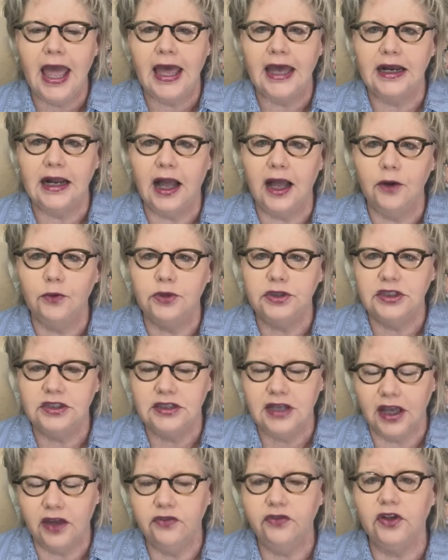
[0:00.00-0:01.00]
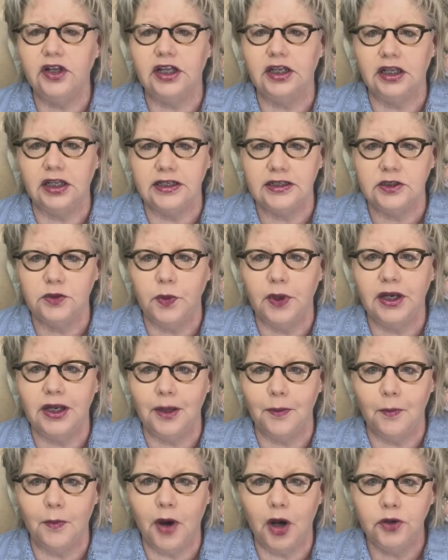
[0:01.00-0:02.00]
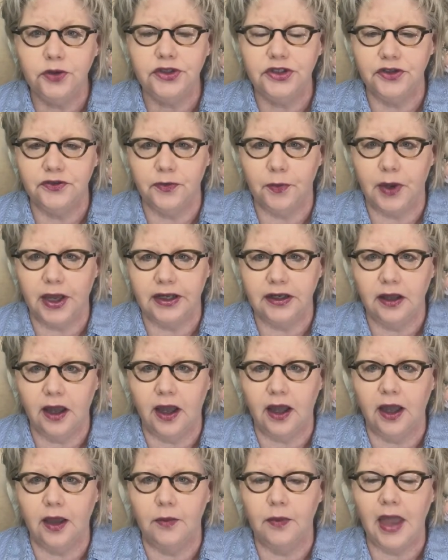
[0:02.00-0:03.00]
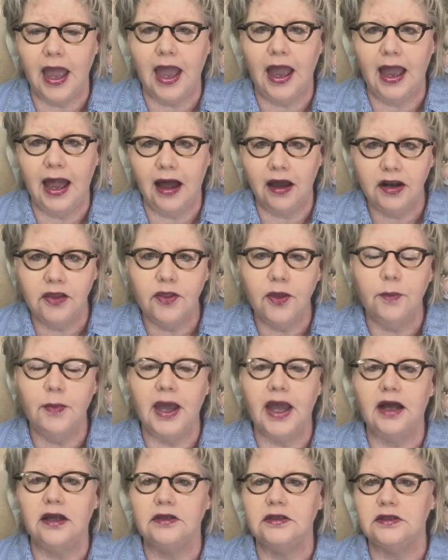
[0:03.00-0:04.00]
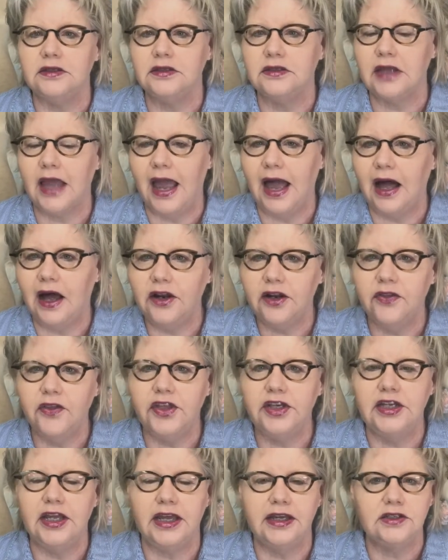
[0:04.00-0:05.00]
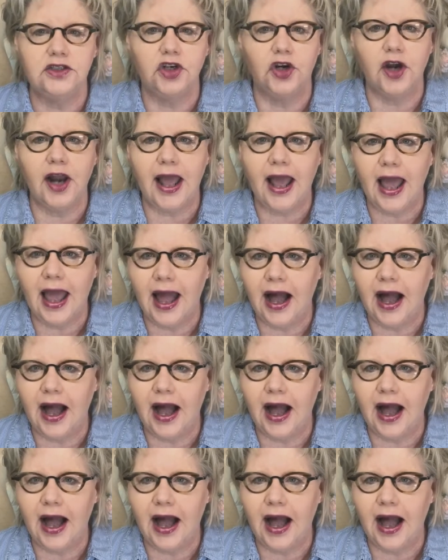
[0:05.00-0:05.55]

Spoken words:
and I was definitely spending most of my time out in the mountains, out in the desert,